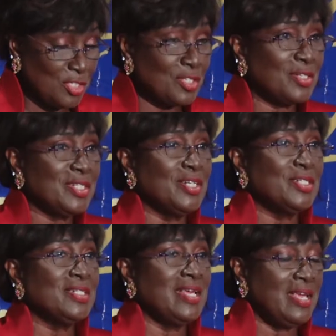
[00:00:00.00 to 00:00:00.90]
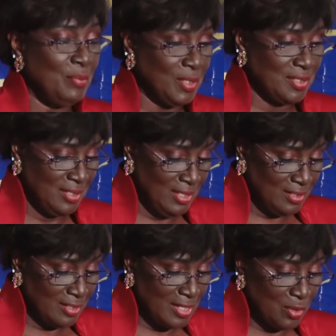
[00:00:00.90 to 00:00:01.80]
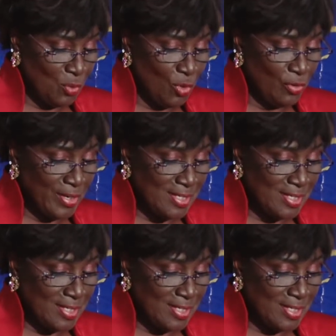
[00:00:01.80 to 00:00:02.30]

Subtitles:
She's not here today, but the decor